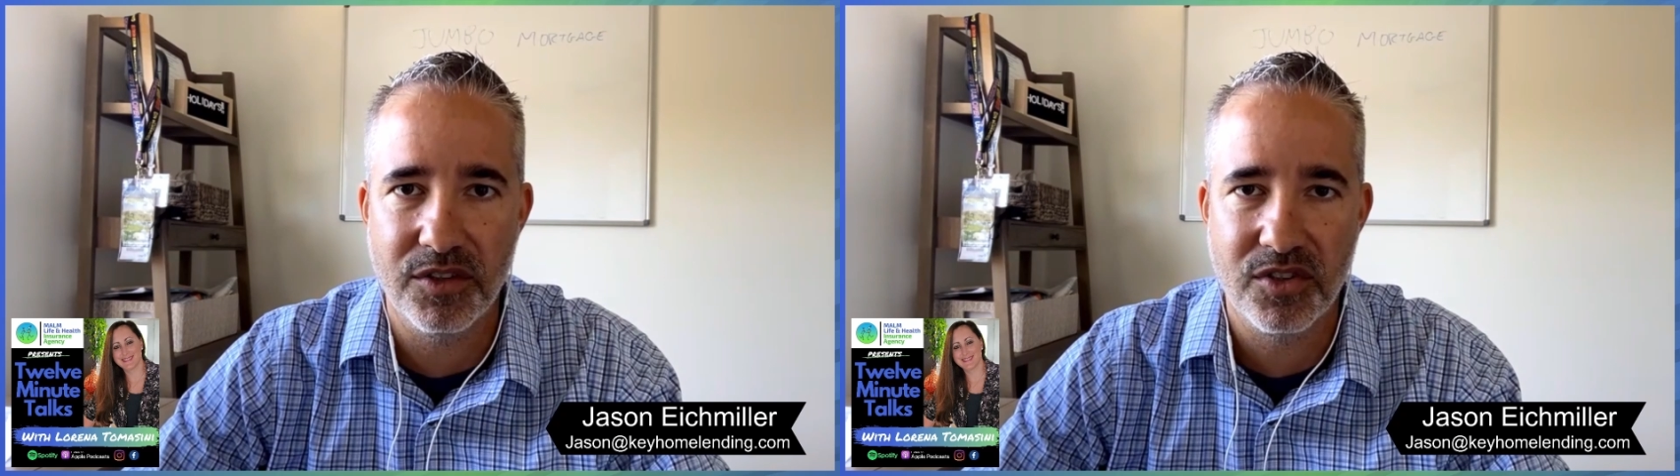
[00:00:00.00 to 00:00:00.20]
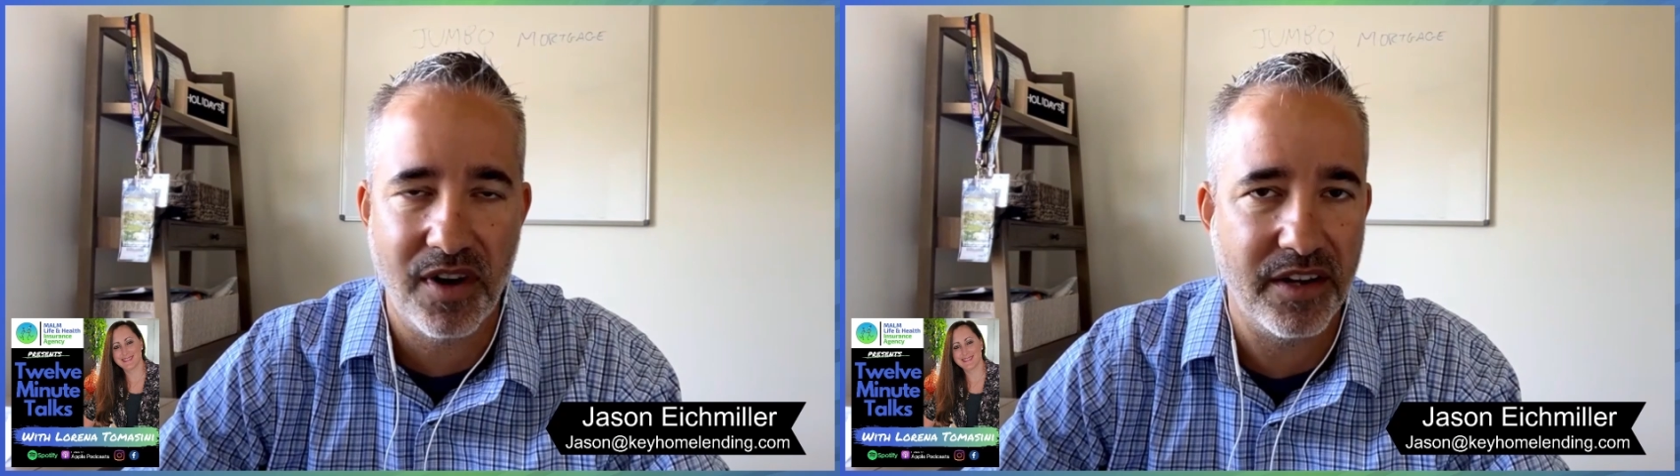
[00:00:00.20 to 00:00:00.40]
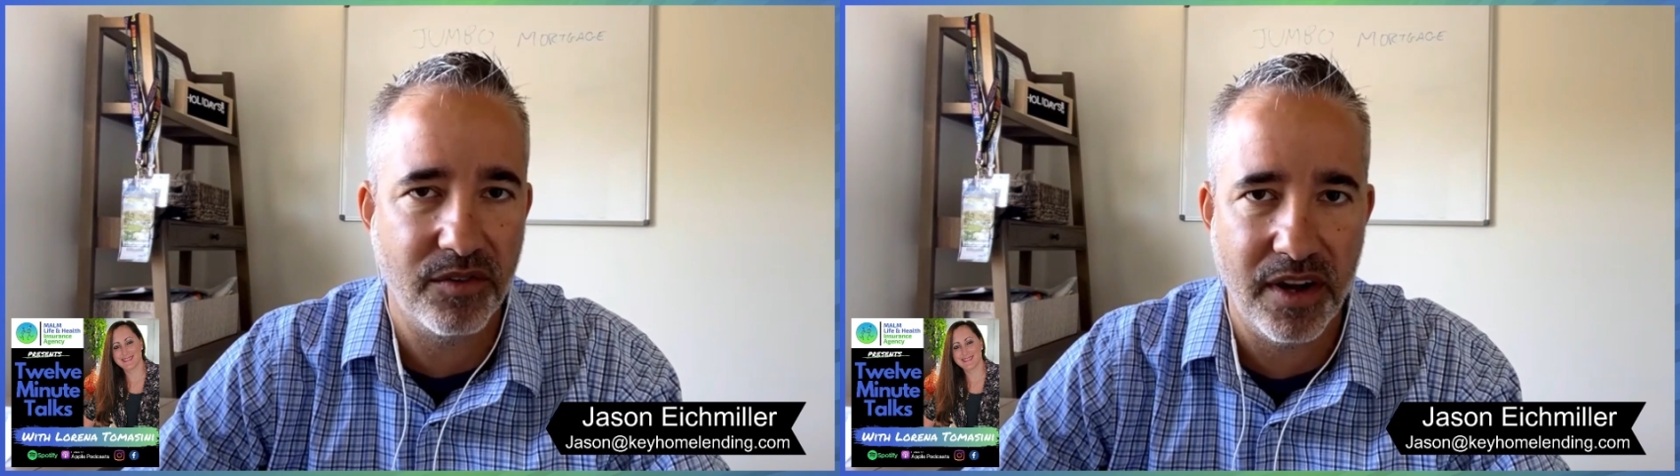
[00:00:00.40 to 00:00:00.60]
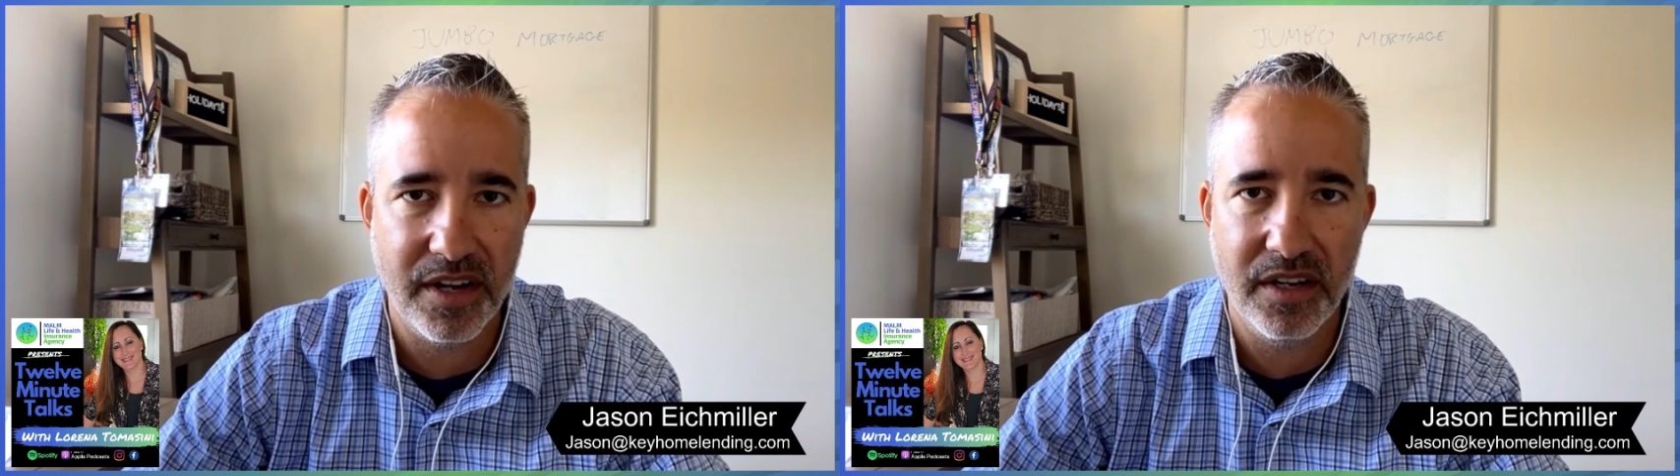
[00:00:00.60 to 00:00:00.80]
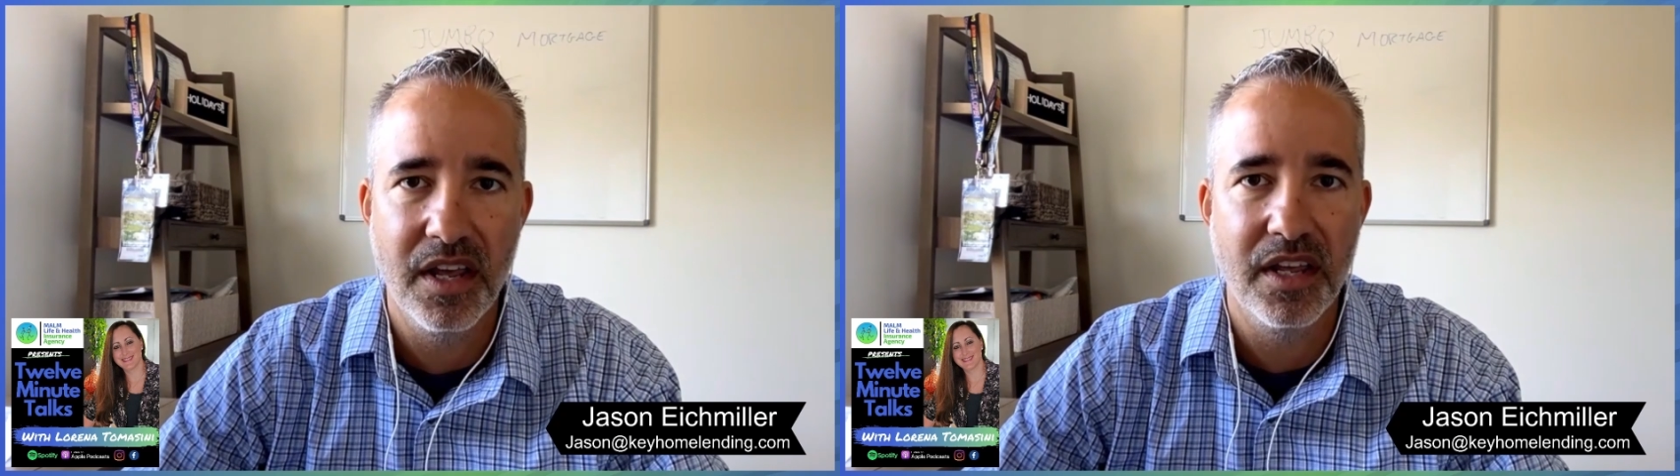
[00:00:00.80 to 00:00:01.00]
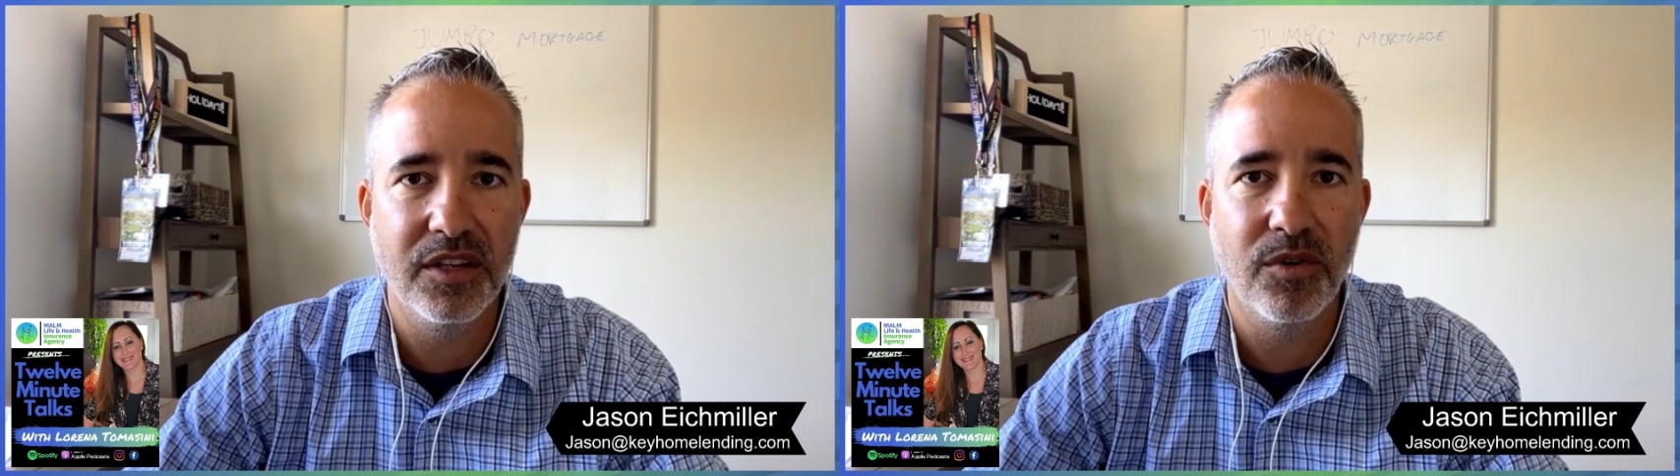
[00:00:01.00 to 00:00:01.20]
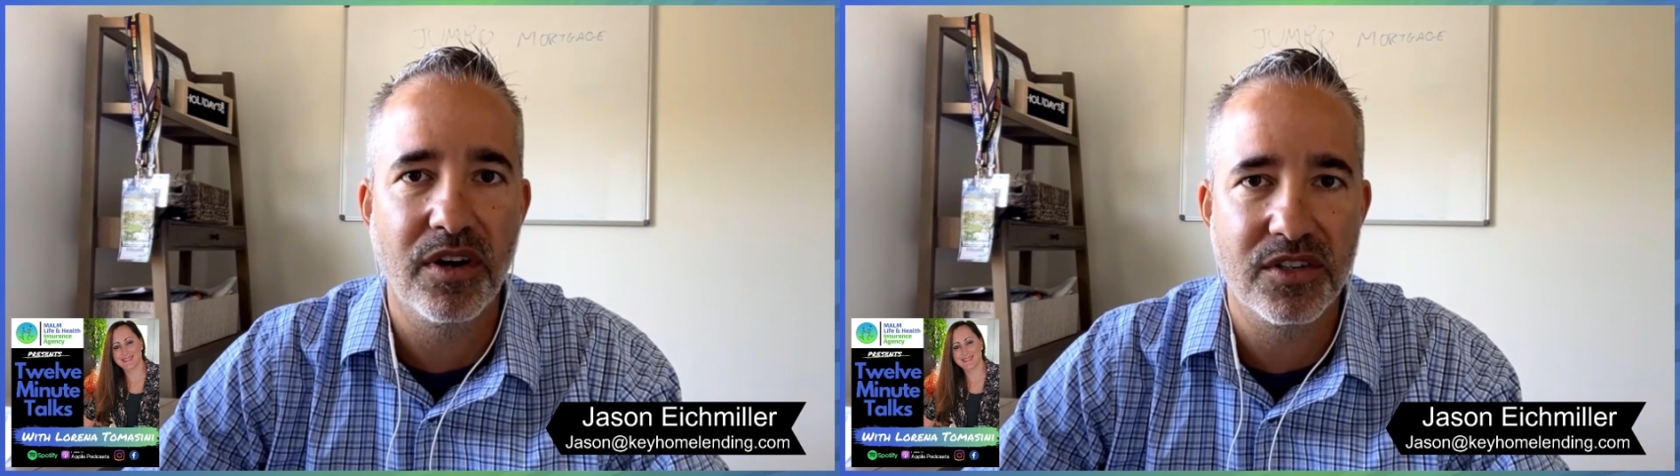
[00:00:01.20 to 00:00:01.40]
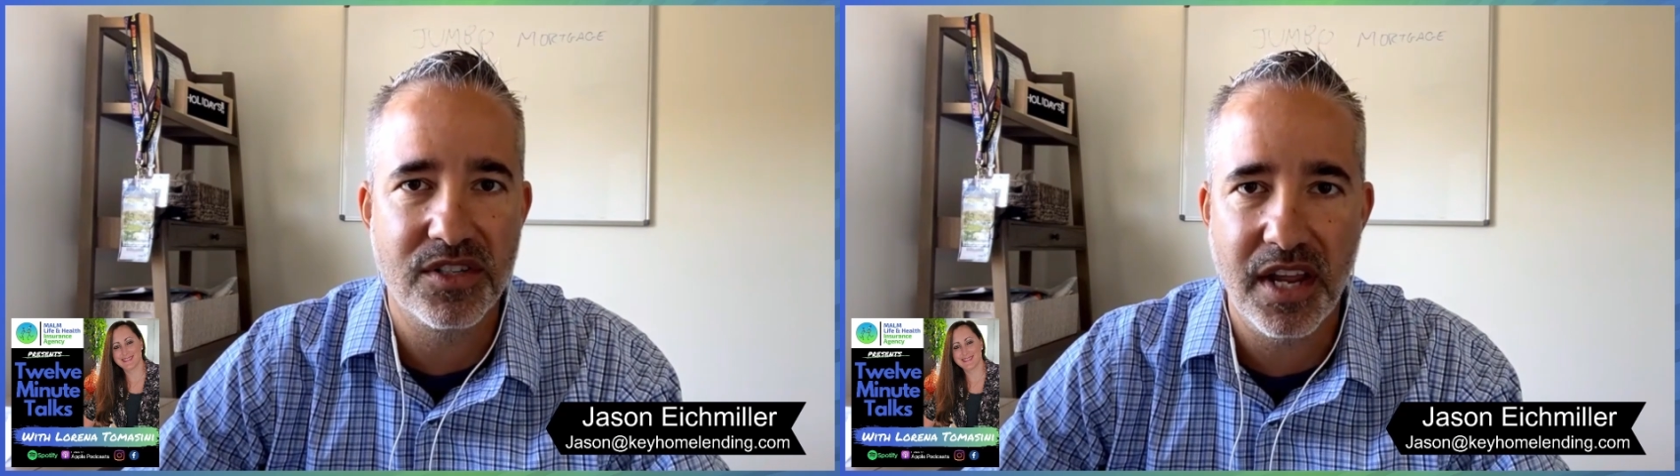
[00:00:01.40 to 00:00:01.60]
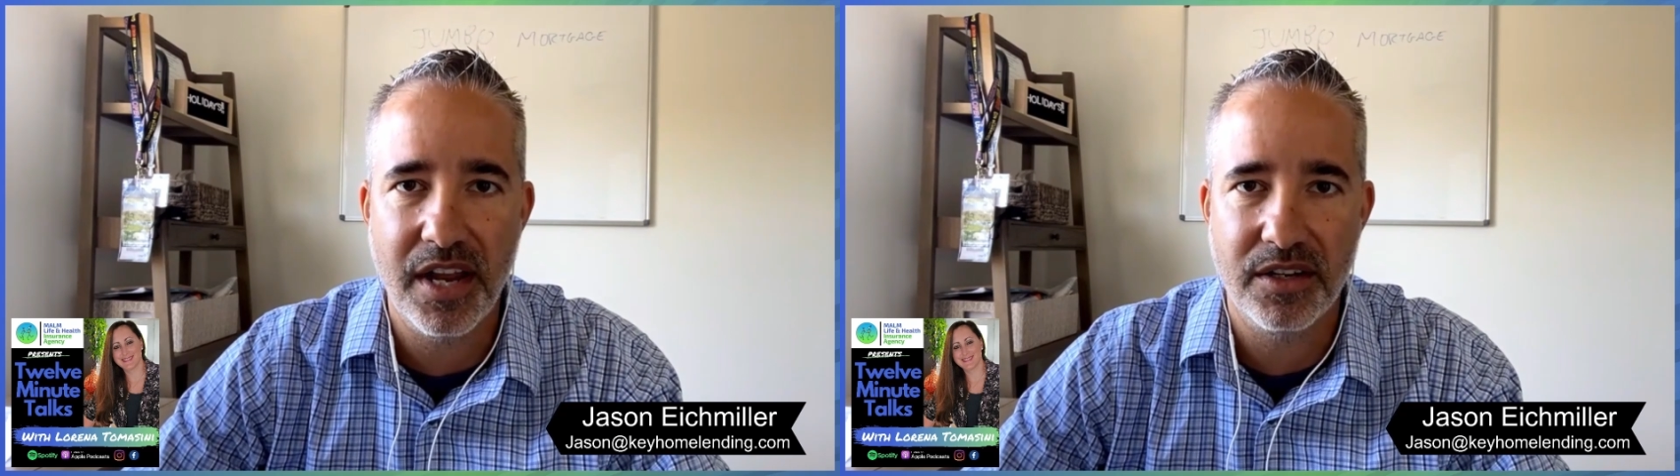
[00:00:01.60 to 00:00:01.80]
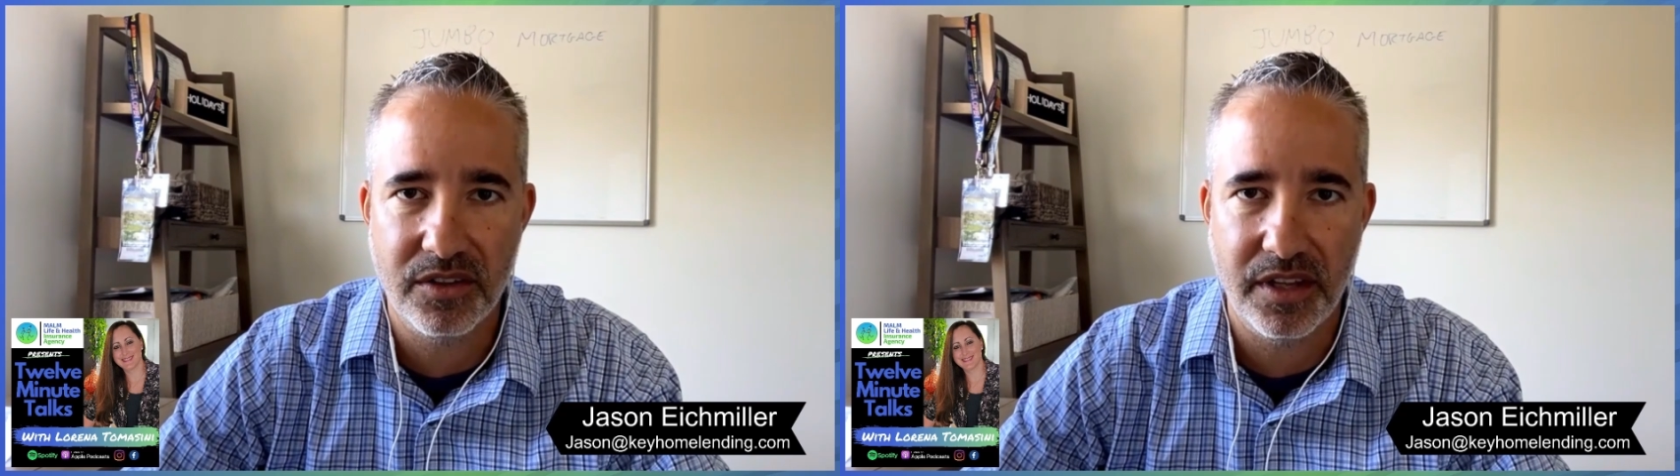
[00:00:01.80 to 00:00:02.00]
try to rent, you
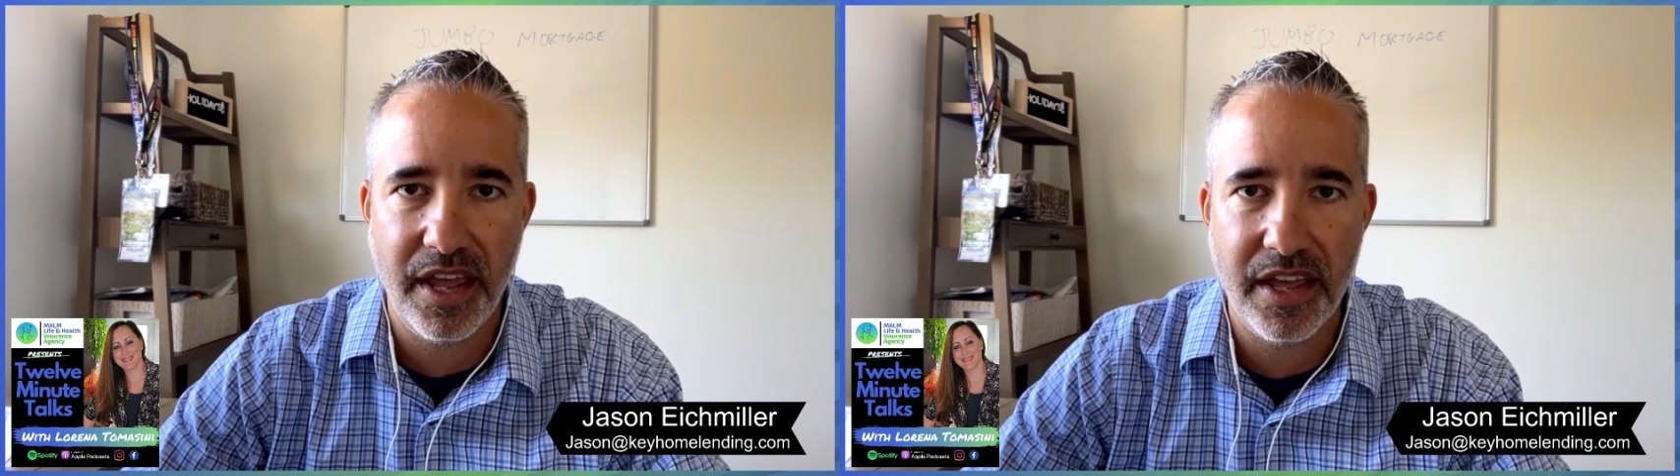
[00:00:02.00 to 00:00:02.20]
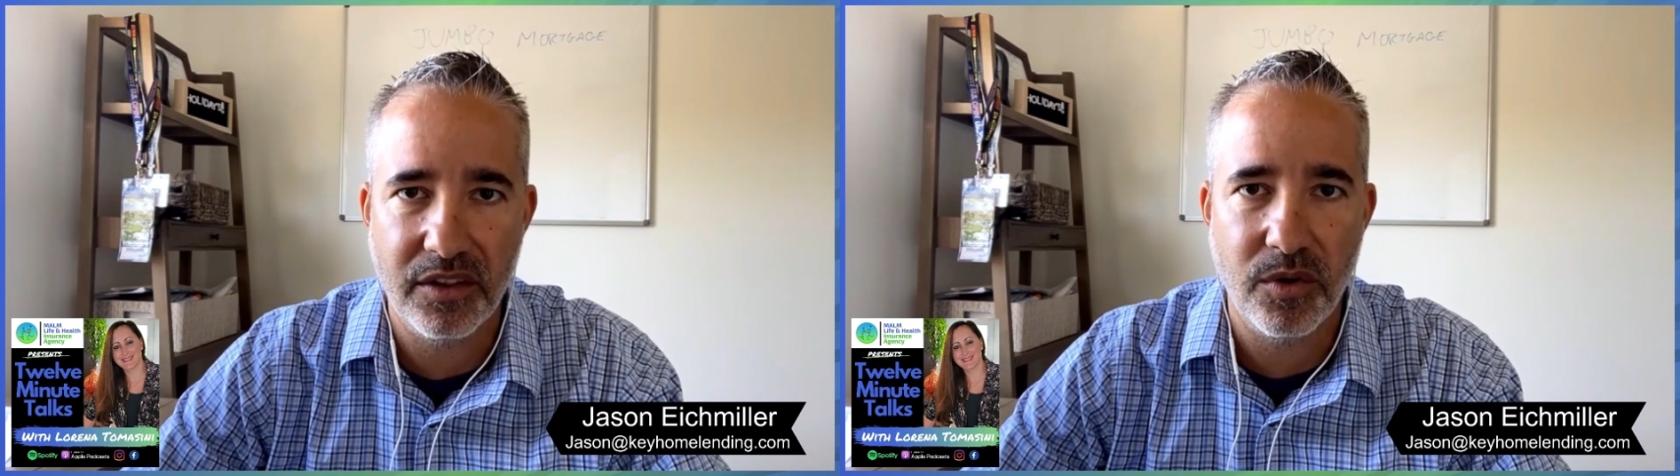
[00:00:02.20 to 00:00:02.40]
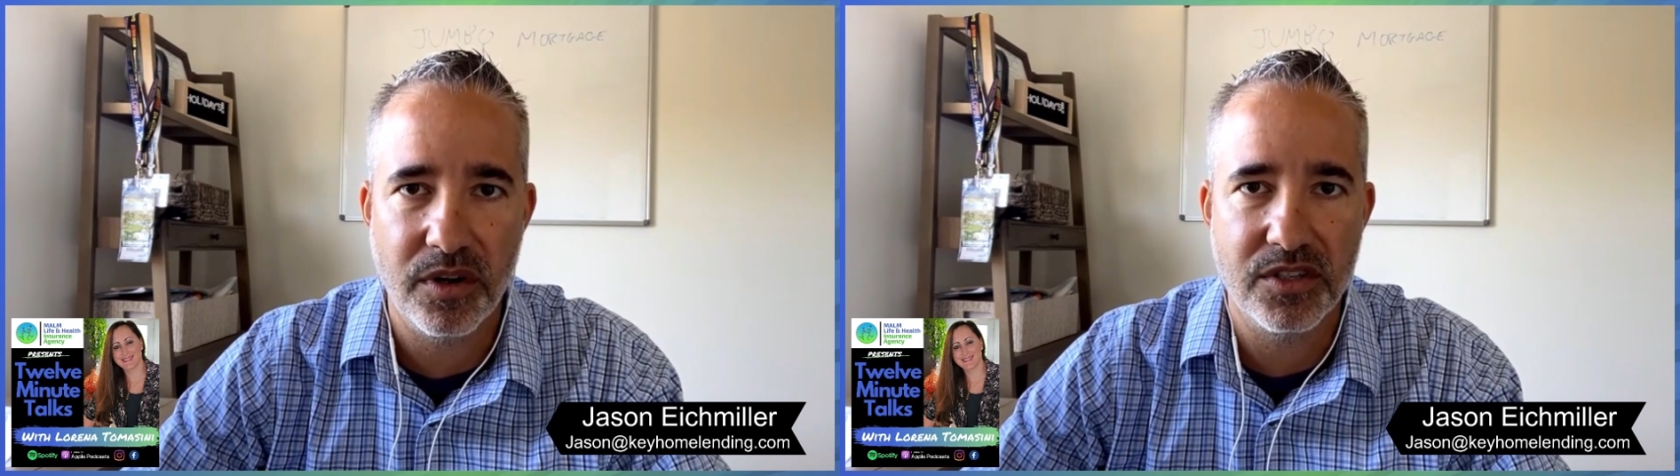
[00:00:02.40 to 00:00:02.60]
understand your landlord